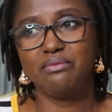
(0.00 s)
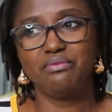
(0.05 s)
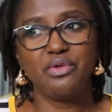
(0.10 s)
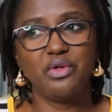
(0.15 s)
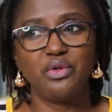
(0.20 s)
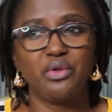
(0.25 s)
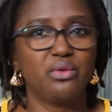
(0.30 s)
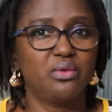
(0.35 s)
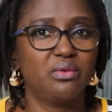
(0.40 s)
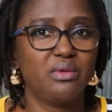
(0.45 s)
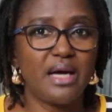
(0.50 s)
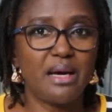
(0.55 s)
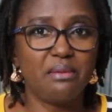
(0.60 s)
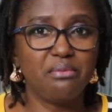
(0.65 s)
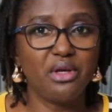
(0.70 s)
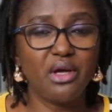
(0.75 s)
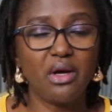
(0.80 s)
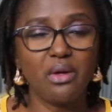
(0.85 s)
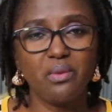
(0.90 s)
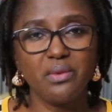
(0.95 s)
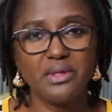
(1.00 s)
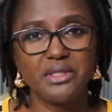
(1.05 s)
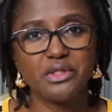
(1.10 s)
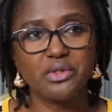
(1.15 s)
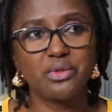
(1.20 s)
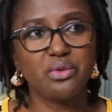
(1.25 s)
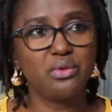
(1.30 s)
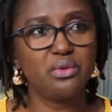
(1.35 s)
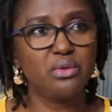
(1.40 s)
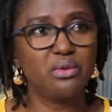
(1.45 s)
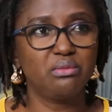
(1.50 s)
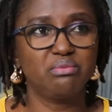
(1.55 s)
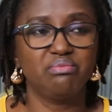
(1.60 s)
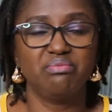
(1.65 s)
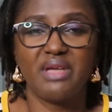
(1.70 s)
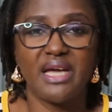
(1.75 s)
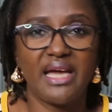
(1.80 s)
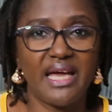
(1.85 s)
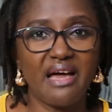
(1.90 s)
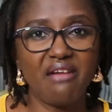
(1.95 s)
I'm done with school,
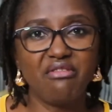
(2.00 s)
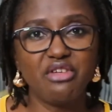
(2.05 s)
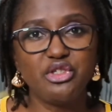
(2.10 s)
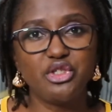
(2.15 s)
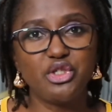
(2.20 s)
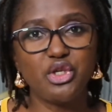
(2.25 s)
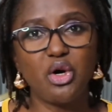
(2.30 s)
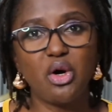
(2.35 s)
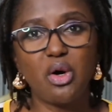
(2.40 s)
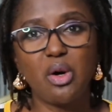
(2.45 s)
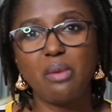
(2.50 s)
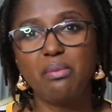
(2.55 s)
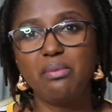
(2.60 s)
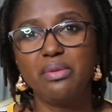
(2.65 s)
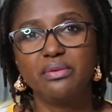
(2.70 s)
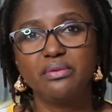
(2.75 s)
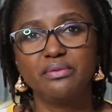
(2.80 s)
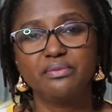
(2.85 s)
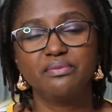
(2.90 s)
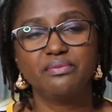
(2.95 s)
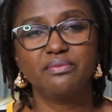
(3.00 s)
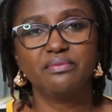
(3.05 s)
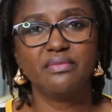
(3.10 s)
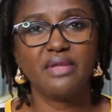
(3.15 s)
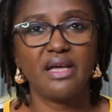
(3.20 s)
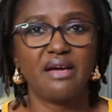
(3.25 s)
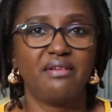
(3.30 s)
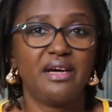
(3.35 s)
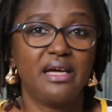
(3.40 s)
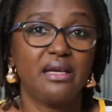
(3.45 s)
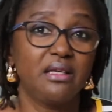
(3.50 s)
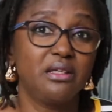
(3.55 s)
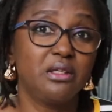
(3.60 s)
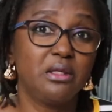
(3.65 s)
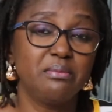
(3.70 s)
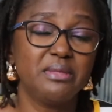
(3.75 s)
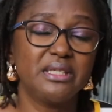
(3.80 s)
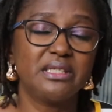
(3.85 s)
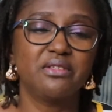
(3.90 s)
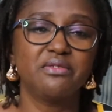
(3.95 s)
I have a job, I've had a
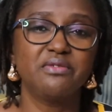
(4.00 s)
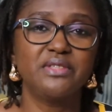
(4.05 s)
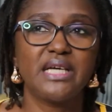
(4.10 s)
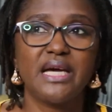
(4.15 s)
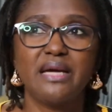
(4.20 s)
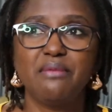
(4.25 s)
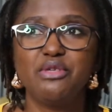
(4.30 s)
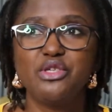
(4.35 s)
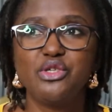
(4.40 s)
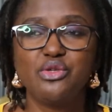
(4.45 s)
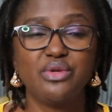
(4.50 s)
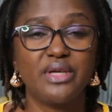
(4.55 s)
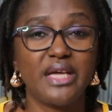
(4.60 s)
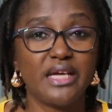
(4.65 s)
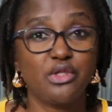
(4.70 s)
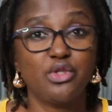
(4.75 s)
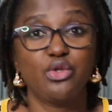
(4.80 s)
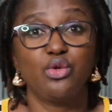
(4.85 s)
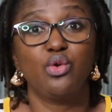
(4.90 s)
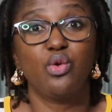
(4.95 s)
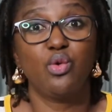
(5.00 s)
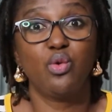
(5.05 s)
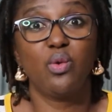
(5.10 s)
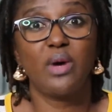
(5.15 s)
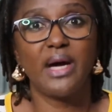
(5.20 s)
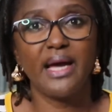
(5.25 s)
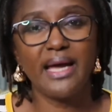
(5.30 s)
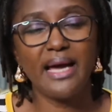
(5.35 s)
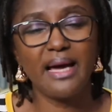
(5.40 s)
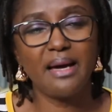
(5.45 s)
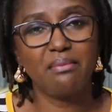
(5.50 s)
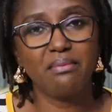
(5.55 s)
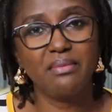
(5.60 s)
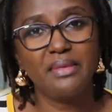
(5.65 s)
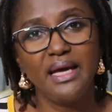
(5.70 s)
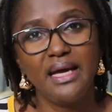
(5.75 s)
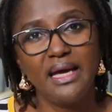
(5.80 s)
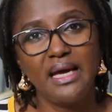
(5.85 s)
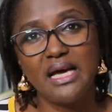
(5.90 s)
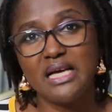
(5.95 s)
little bit of time to get to know who I
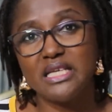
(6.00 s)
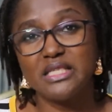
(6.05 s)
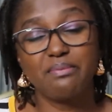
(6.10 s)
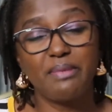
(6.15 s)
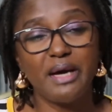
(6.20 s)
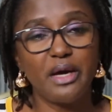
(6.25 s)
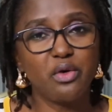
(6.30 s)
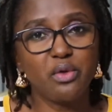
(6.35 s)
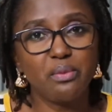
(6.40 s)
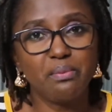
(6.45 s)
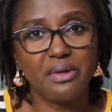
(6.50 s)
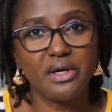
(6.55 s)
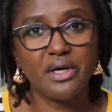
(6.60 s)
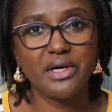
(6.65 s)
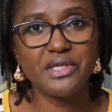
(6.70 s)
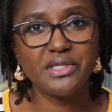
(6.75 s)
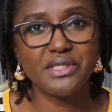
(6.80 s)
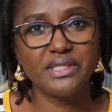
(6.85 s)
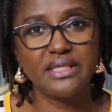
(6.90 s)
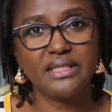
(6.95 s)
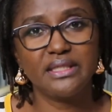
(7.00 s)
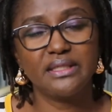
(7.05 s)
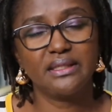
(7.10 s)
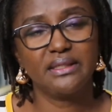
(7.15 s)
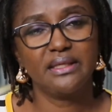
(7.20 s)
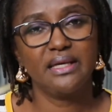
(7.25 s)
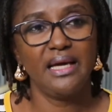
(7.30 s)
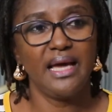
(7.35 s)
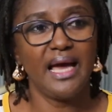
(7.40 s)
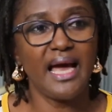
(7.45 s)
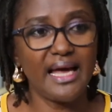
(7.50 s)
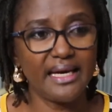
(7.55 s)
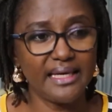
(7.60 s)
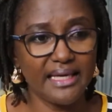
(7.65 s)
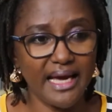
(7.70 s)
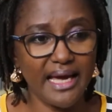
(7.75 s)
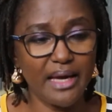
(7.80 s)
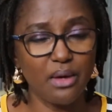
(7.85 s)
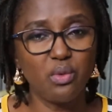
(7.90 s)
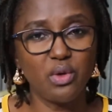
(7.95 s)
am as my own person,
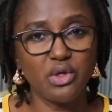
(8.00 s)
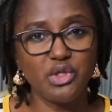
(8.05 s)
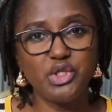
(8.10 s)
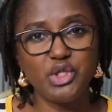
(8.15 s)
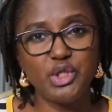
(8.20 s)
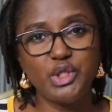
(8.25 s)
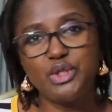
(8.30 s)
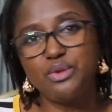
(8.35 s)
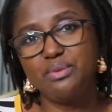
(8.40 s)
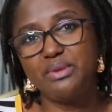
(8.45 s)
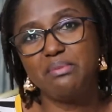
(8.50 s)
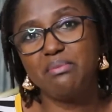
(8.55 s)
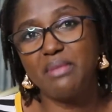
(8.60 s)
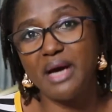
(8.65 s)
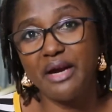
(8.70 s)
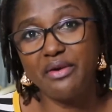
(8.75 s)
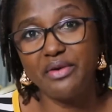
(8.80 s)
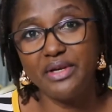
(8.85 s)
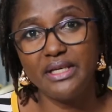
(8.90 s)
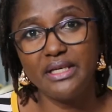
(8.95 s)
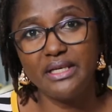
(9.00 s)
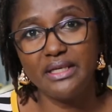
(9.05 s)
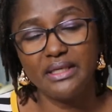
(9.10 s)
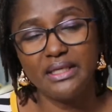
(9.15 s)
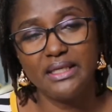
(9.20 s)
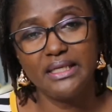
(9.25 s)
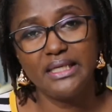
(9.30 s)
and I want to be married,